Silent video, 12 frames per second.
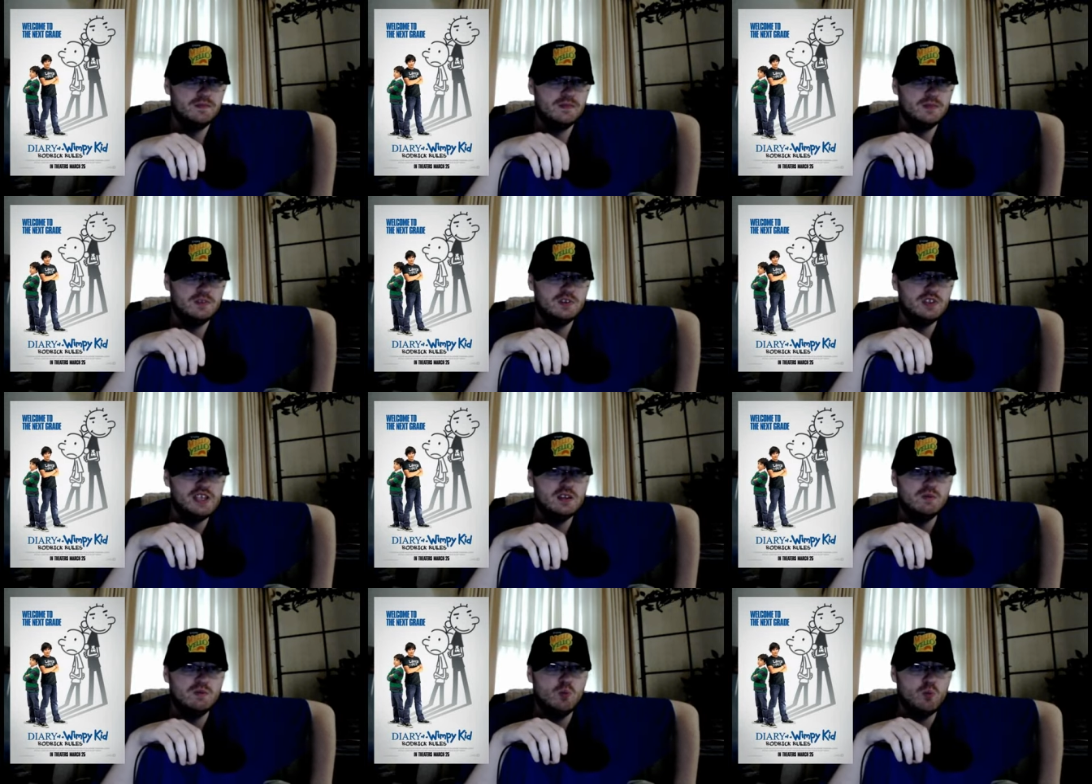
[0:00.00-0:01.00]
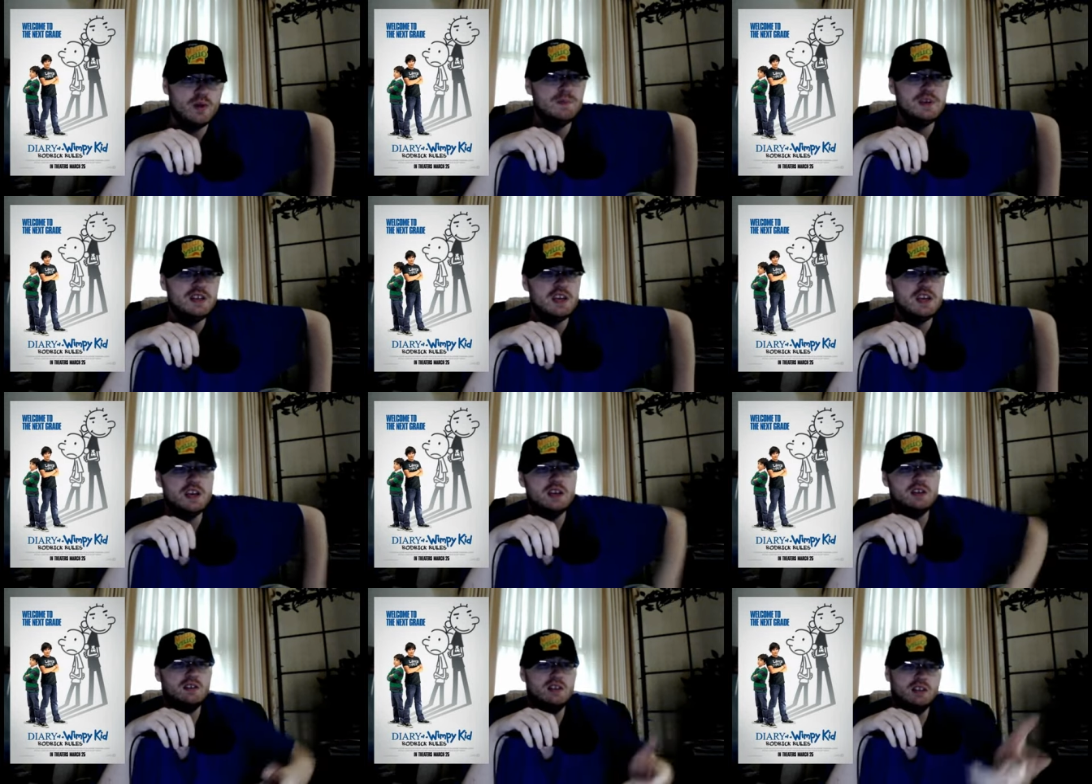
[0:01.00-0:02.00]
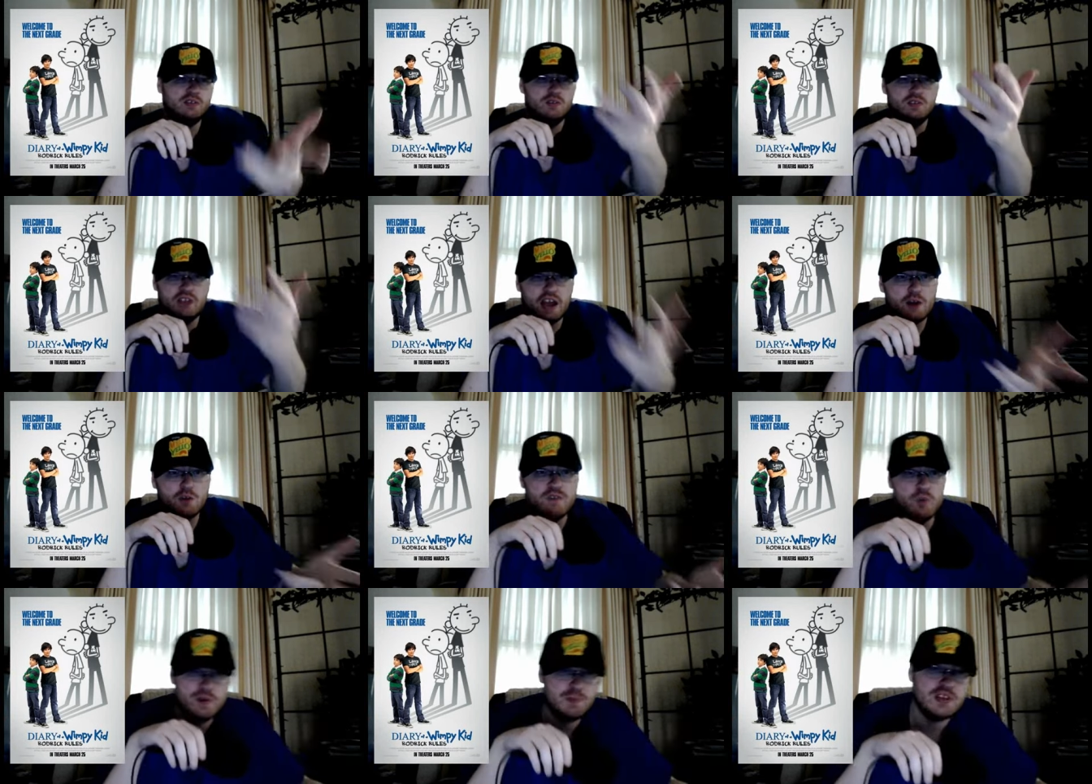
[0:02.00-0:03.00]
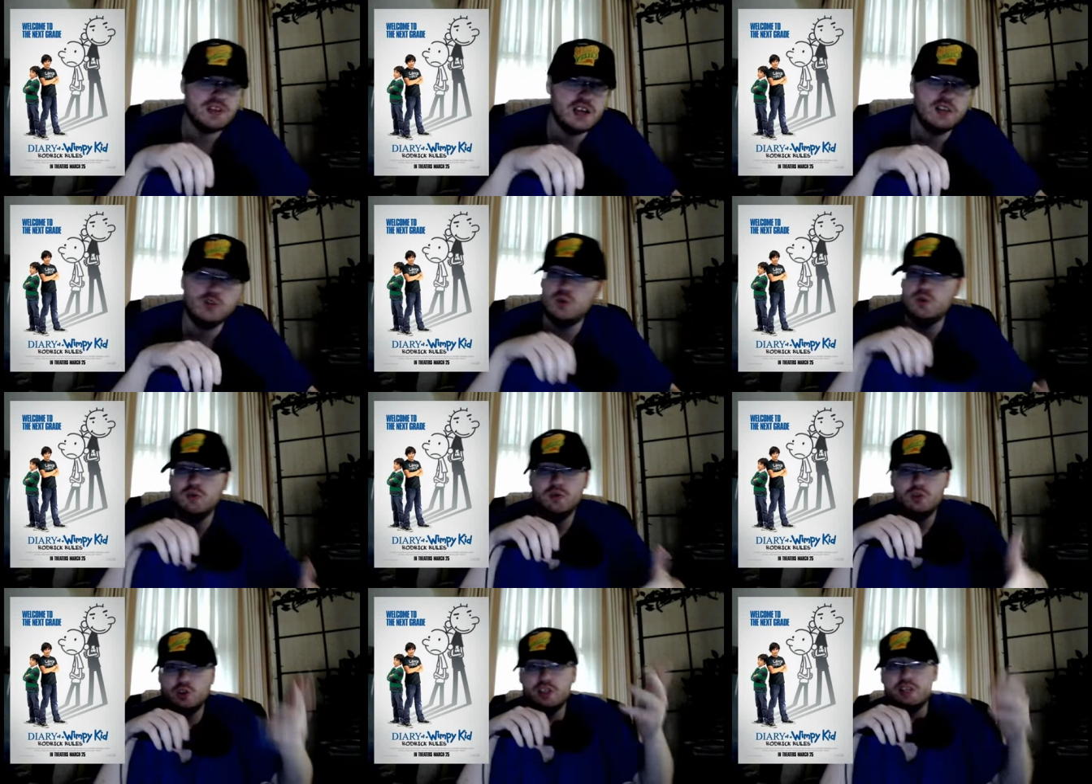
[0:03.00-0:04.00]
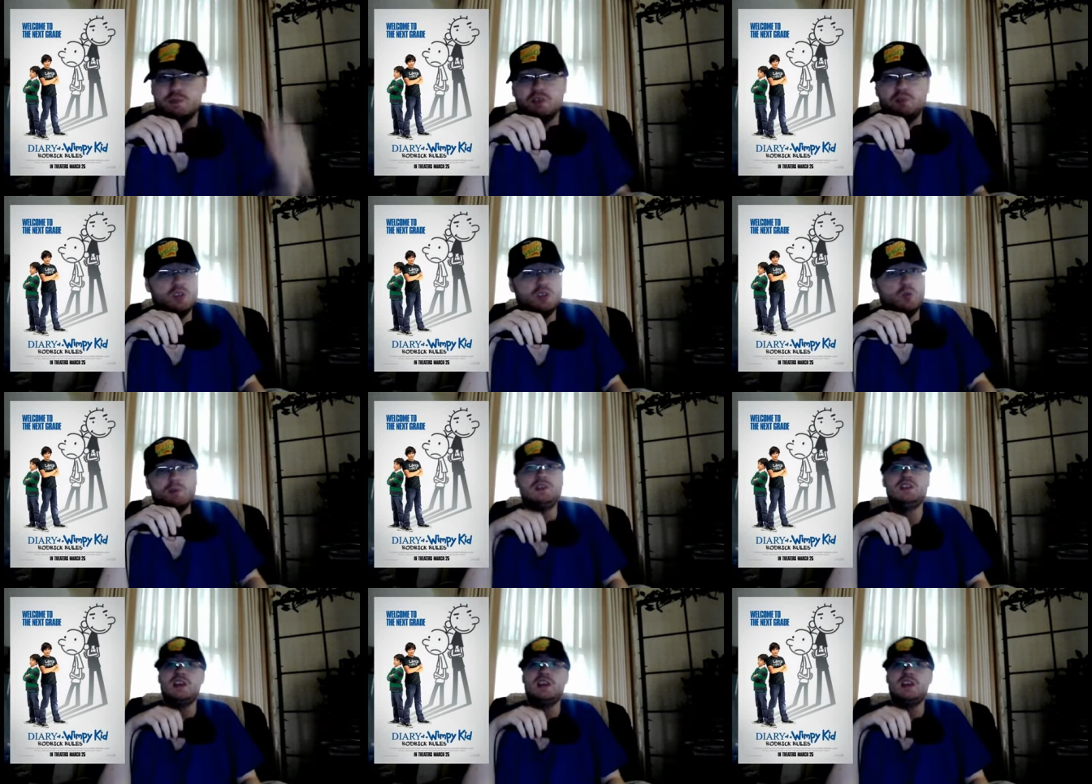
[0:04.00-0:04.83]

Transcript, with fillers: Le wimpy kid. That's Diary of a Wimpy Kid. So the lead must be the wimpy kid.